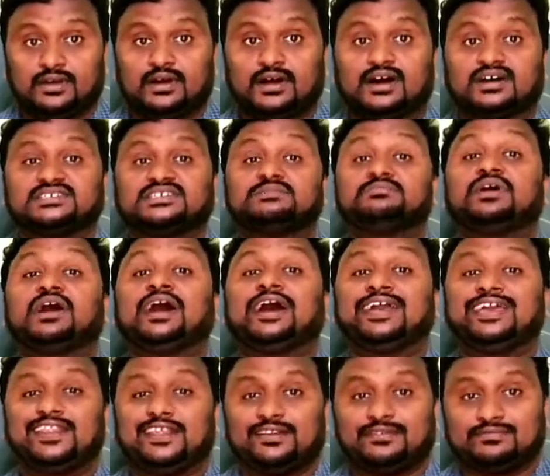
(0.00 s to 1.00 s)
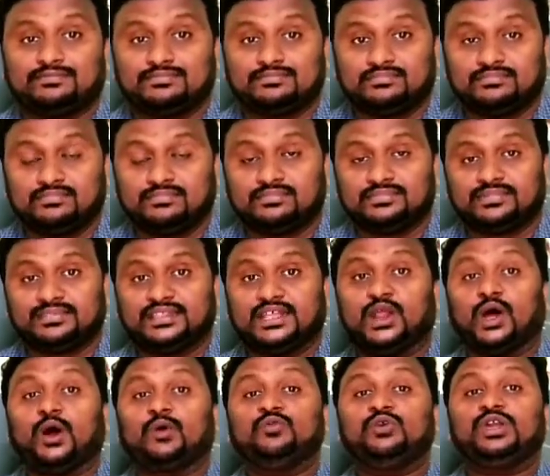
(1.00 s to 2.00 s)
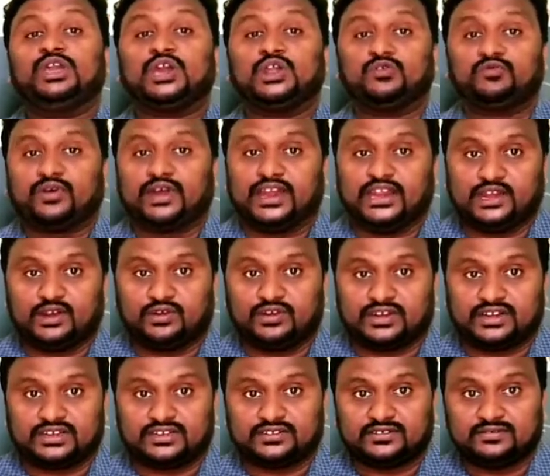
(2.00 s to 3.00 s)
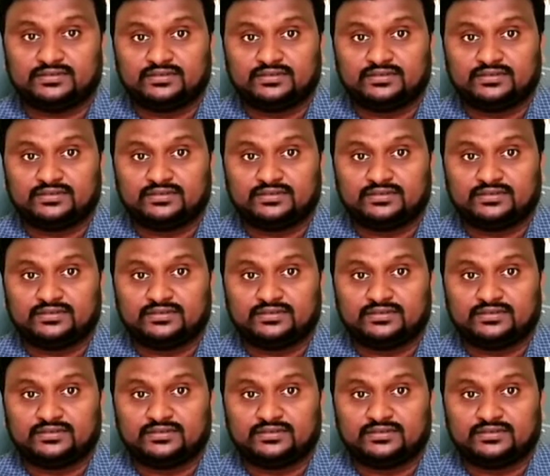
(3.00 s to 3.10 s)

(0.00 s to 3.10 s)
or some iron? Then how we can find out it?